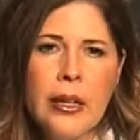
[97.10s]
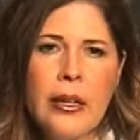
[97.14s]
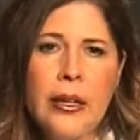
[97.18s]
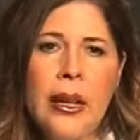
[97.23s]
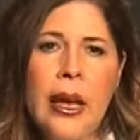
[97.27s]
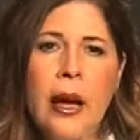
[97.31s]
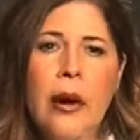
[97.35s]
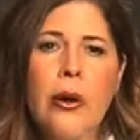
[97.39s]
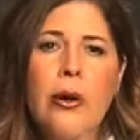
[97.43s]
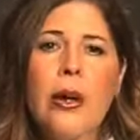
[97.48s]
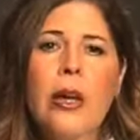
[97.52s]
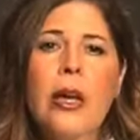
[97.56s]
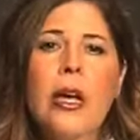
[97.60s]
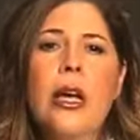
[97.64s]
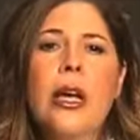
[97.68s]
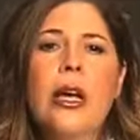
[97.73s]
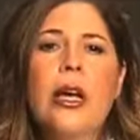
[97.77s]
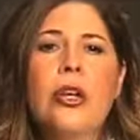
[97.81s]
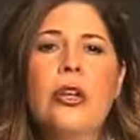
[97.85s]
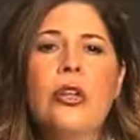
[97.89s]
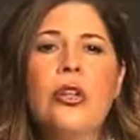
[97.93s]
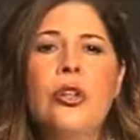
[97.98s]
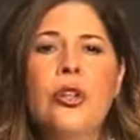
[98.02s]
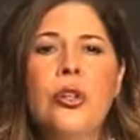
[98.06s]
Now,
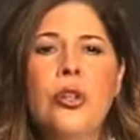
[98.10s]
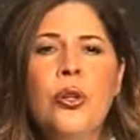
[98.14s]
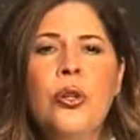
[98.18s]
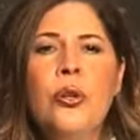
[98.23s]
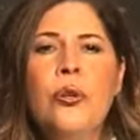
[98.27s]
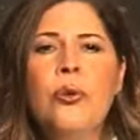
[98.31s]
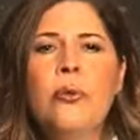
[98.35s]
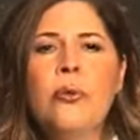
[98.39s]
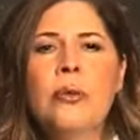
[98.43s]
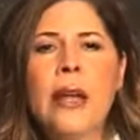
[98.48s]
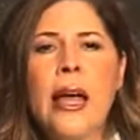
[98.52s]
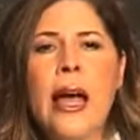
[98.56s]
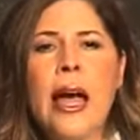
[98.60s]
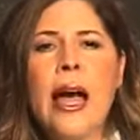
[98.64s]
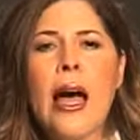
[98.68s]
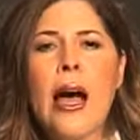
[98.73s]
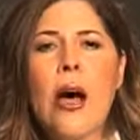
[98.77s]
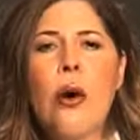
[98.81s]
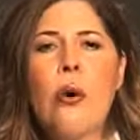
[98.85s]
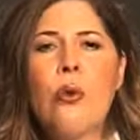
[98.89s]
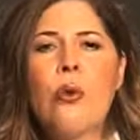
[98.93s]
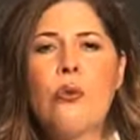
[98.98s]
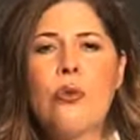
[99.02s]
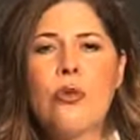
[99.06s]
you
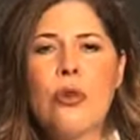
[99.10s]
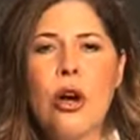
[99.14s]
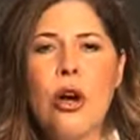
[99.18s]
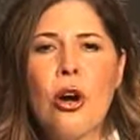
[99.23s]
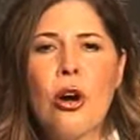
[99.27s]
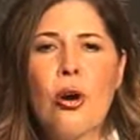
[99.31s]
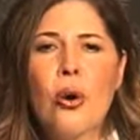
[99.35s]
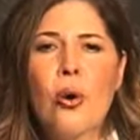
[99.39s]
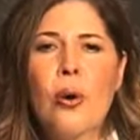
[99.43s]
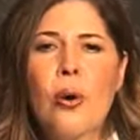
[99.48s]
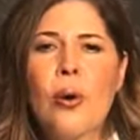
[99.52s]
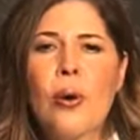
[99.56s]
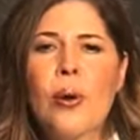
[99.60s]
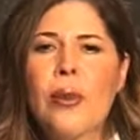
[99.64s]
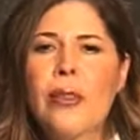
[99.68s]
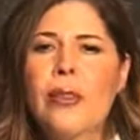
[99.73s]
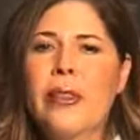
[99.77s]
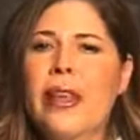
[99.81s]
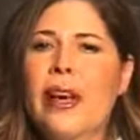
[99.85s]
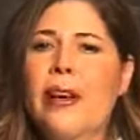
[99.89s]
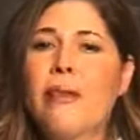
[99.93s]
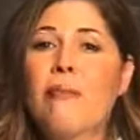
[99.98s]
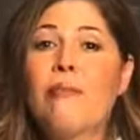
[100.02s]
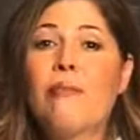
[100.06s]
now know
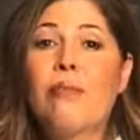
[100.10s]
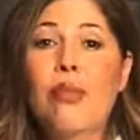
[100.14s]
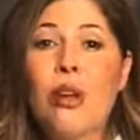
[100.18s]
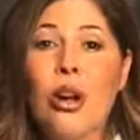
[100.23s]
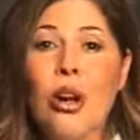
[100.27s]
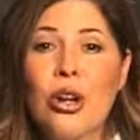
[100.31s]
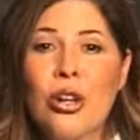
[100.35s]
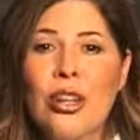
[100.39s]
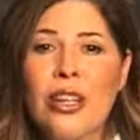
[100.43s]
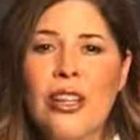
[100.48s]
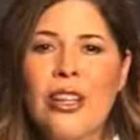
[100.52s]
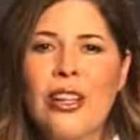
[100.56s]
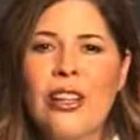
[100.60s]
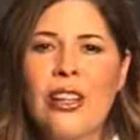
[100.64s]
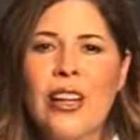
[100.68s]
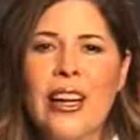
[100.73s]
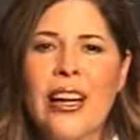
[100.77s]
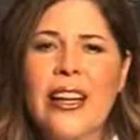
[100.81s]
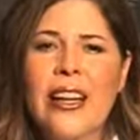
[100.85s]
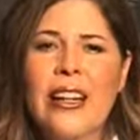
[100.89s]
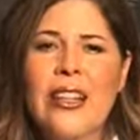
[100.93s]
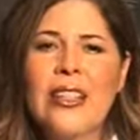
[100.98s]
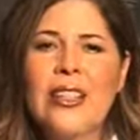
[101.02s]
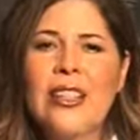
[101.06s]
that
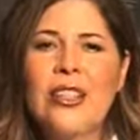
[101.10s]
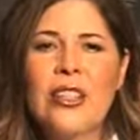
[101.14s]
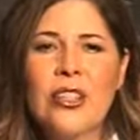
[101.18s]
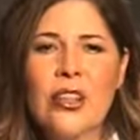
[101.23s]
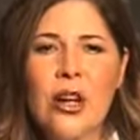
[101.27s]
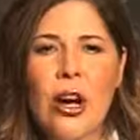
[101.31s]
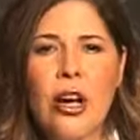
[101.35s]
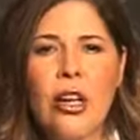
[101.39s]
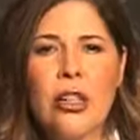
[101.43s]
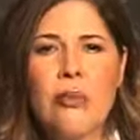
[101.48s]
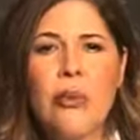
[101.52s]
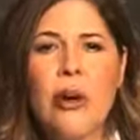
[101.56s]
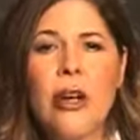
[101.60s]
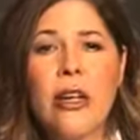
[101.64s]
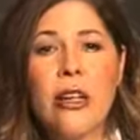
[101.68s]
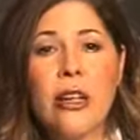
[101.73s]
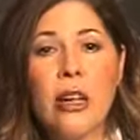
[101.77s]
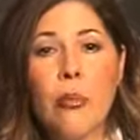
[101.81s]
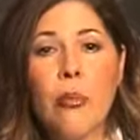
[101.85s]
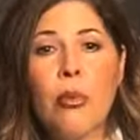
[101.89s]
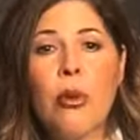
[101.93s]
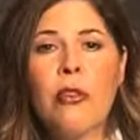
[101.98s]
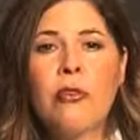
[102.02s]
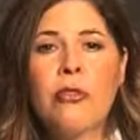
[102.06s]
bronchiolitis is caused by a
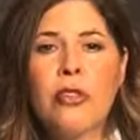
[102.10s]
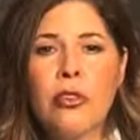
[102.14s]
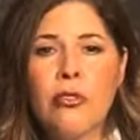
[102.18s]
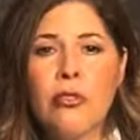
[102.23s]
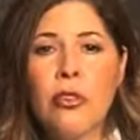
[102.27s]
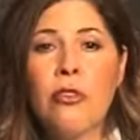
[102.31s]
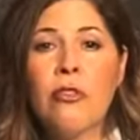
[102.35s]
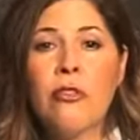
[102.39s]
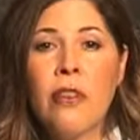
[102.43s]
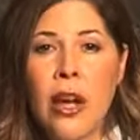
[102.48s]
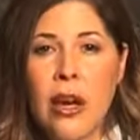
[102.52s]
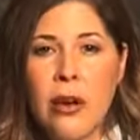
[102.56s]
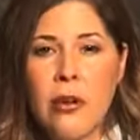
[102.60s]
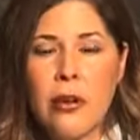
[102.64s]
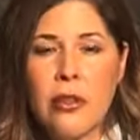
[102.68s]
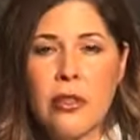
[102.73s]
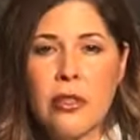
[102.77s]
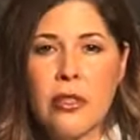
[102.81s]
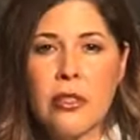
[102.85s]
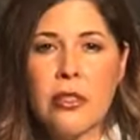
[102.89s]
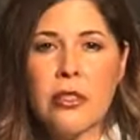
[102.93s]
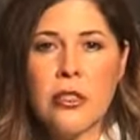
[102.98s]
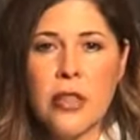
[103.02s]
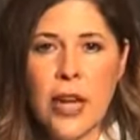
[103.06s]
number of different
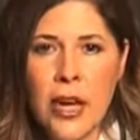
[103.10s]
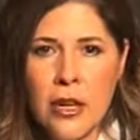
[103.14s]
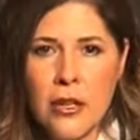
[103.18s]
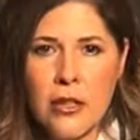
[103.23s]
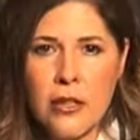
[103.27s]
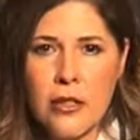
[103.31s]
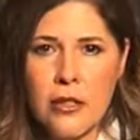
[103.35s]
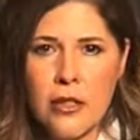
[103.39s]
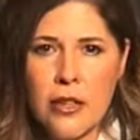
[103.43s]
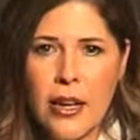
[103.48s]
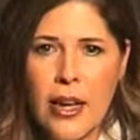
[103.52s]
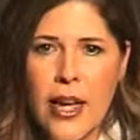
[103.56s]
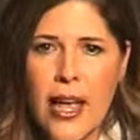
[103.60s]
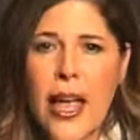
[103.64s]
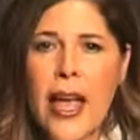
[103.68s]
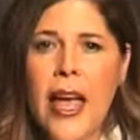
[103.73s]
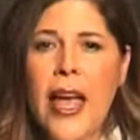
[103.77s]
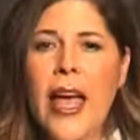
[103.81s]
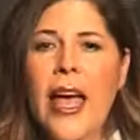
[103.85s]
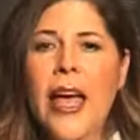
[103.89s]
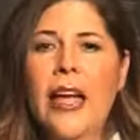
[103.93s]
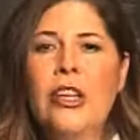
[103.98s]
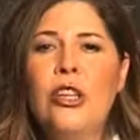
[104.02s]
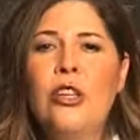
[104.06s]
viruses, yes?
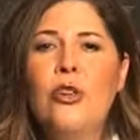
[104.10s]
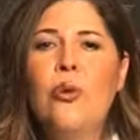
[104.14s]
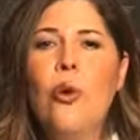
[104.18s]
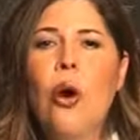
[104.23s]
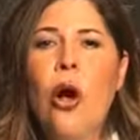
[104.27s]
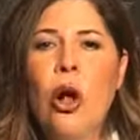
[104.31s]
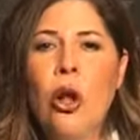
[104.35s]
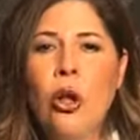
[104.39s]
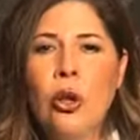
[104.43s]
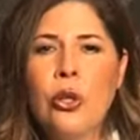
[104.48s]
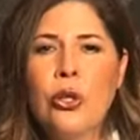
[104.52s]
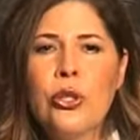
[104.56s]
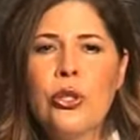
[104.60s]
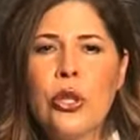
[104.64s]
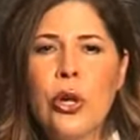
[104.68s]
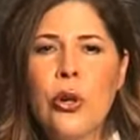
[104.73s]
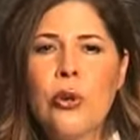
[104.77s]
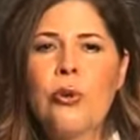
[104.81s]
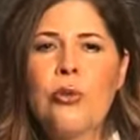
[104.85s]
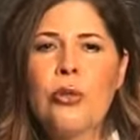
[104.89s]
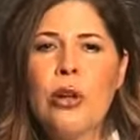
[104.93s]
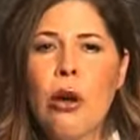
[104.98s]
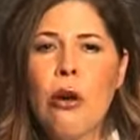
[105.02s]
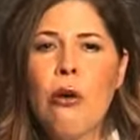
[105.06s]
And you
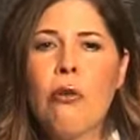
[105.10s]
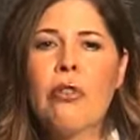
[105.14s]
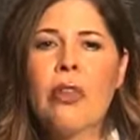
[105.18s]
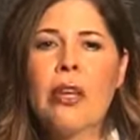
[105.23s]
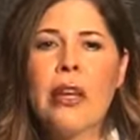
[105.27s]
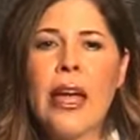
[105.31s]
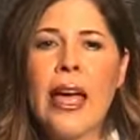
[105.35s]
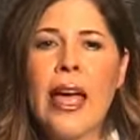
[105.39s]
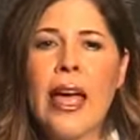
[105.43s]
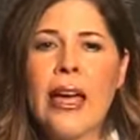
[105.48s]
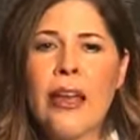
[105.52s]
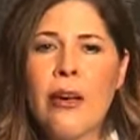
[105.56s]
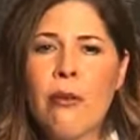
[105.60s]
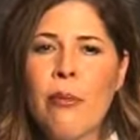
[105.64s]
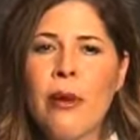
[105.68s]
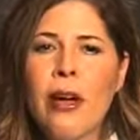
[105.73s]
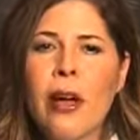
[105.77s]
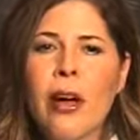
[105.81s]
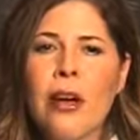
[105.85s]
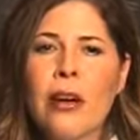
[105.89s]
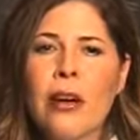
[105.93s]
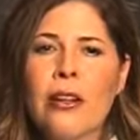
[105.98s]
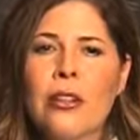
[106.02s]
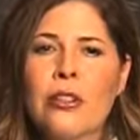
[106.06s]
also know that
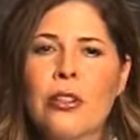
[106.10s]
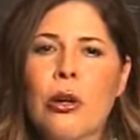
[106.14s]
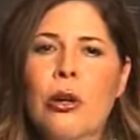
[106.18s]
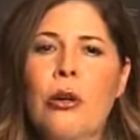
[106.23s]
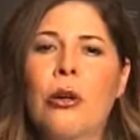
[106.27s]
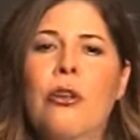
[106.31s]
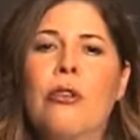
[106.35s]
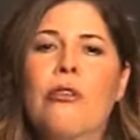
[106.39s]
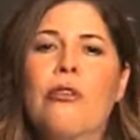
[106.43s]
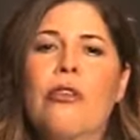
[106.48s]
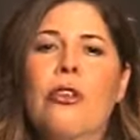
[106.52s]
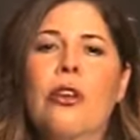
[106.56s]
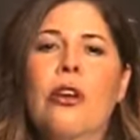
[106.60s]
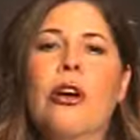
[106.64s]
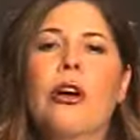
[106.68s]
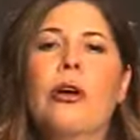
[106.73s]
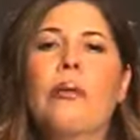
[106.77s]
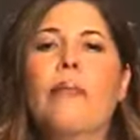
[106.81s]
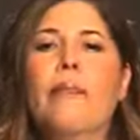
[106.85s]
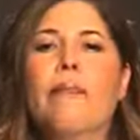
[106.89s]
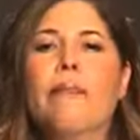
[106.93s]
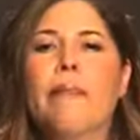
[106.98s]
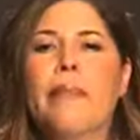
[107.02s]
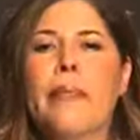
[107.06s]
antibiotics are
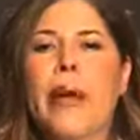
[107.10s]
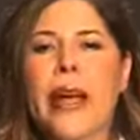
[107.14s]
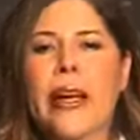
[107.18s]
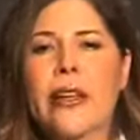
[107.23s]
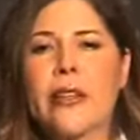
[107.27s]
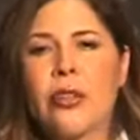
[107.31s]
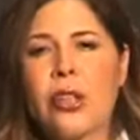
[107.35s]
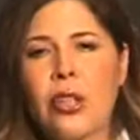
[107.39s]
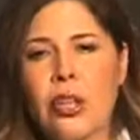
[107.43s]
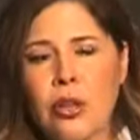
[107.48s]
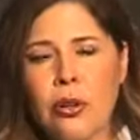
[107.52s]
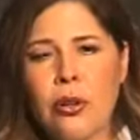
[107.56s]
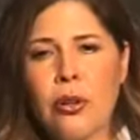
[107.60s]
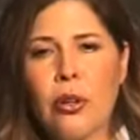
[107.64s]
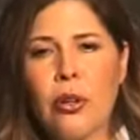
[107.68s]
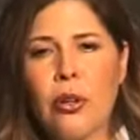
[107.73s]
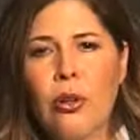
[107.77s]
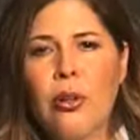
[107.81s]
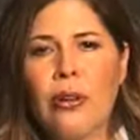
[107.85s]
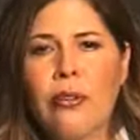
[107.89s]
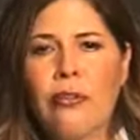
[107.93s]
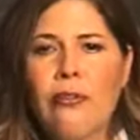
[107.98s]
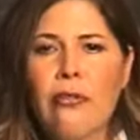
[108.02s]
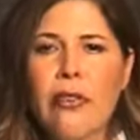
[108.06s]
for
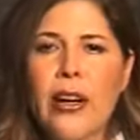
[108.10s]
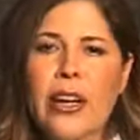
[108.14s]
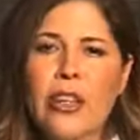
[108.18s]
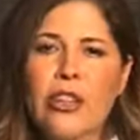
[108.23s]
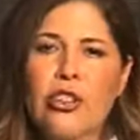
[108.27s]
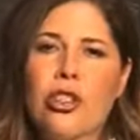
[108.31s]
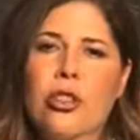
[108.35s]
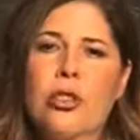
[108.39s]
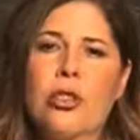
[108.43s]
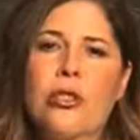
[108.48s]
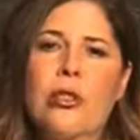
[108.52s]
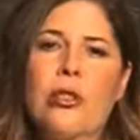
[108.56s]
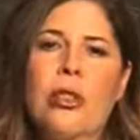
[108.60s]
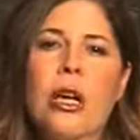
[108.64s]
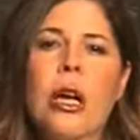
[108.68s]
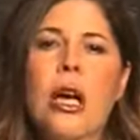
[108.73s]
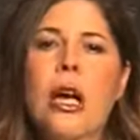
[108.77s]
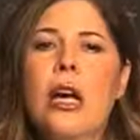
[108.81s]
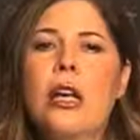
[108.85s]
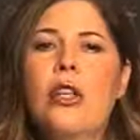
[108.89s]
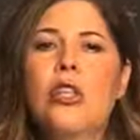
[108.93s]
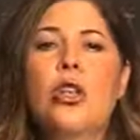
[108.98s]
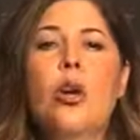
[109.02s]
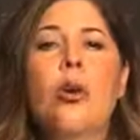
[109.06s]
bacterial infections.
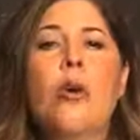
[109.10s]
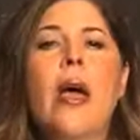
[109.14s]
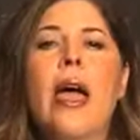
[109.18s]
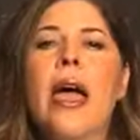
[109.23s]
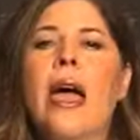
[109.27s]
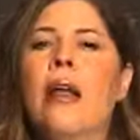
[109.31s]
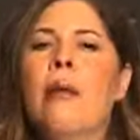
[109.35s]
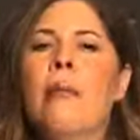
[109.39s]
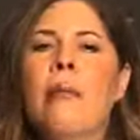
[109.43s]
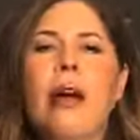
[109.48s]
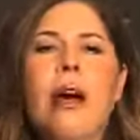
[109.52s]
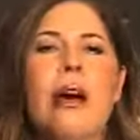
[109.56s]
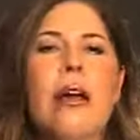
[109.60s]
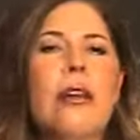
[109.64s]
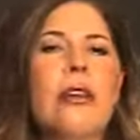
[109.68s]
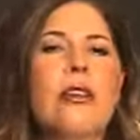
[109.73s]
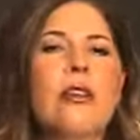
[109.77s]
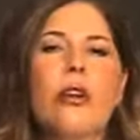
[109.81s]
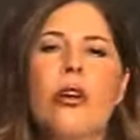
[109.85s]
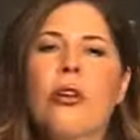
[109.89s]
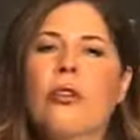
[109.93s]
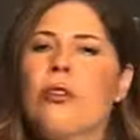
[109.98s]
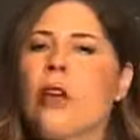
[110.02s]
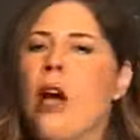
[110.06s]
So
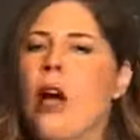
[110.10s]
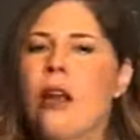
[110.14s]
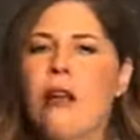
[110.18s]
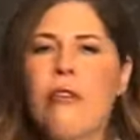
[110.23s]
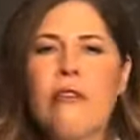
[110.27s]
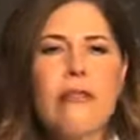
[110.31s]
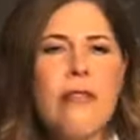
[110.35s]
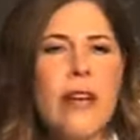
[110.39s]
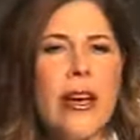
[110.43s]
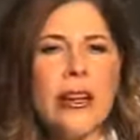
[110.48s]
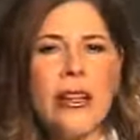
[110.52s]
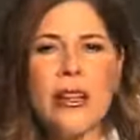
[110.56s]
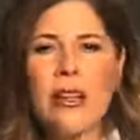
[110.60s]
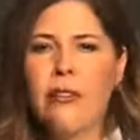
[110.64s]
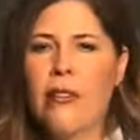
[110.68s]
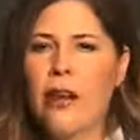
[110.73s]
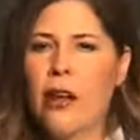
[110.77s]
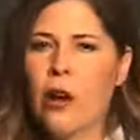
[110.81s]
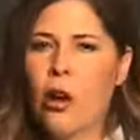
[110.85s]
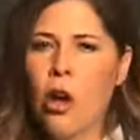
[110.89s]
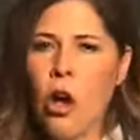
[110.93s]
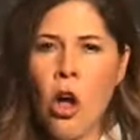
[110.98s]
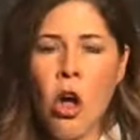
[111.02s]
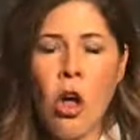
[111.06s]
antibiotics are not effective
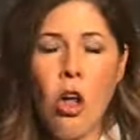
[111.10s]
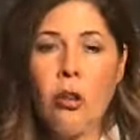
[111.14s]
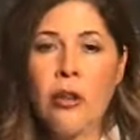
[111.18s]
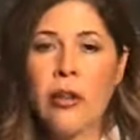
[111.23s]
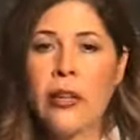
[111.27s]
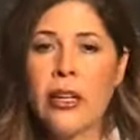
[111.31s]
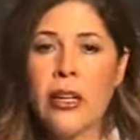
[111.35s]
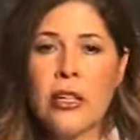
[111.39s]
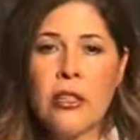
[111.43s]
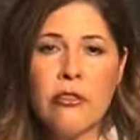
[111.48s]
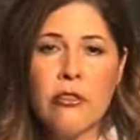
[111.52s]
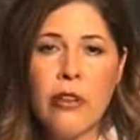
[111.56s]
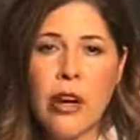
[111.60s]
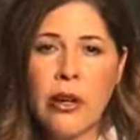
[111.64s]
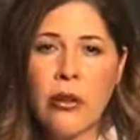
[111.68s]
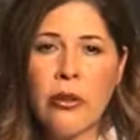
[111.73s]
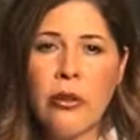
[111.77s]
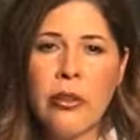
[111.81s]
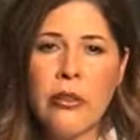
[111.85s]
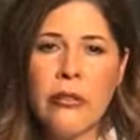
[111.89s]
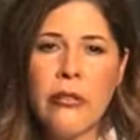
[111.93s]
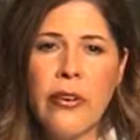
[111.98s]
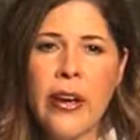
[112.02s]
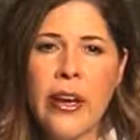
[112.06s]
at all against
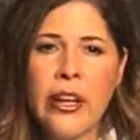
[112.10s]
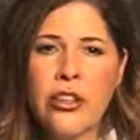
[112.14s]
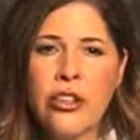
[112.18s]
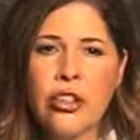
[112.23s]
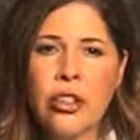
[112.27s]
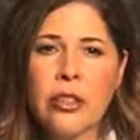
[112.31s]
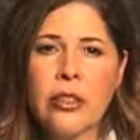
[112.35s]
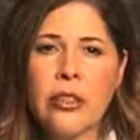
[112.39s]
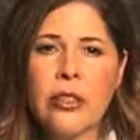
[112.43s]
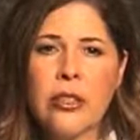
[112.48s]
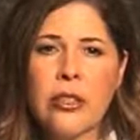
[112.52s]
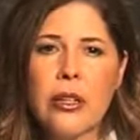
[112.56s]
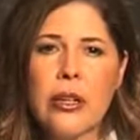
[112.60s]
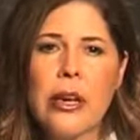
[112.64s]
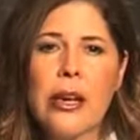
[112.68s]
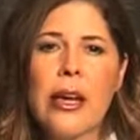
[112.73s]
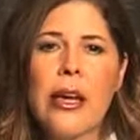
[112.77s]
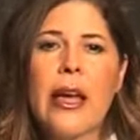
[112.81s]
viral infections.